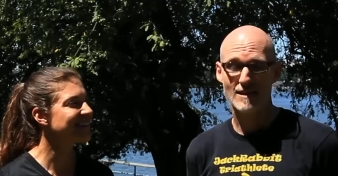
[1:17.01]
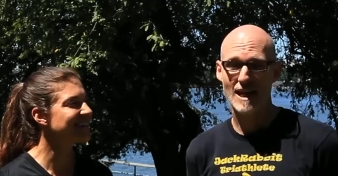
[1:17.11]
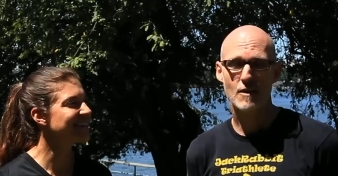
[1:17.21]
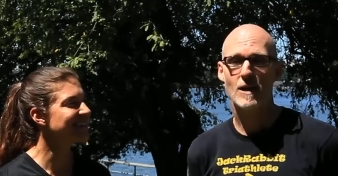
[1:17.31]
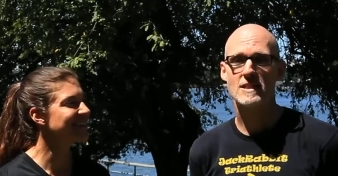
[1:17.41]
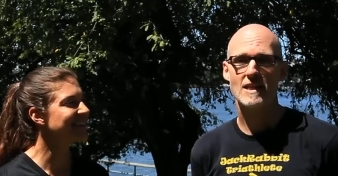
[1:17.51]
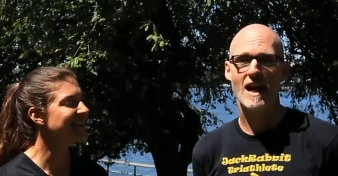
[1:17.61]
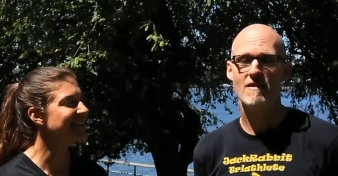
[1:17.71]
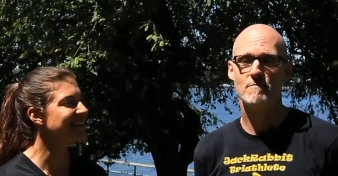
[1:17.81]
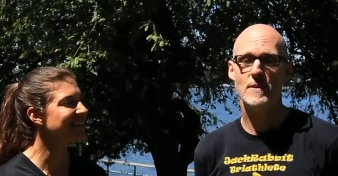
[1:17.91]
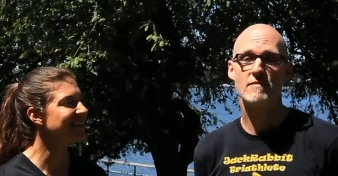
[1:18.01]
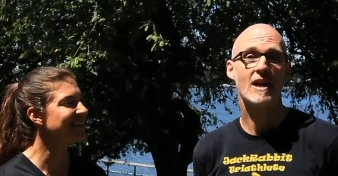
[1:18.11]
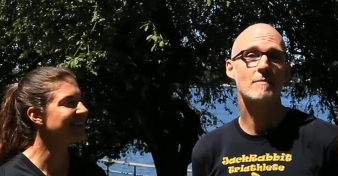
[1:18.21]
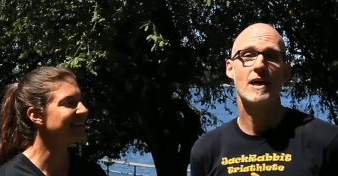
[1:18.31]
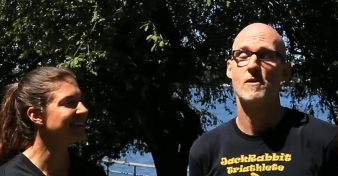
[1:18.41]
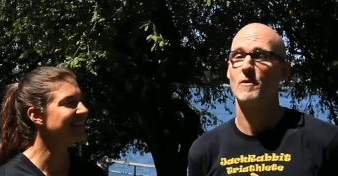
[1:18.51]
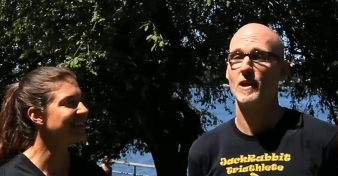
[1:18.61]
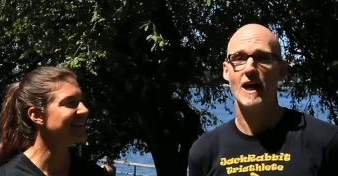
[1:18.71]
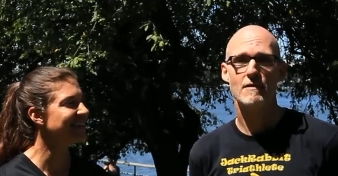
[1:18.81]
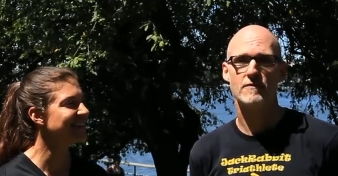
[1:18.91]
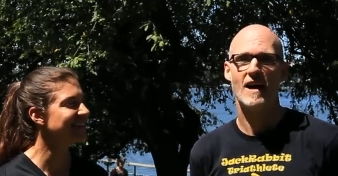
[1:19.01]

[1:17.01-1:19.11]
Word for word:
Speaker 1: Likewise, I've been running my whole life.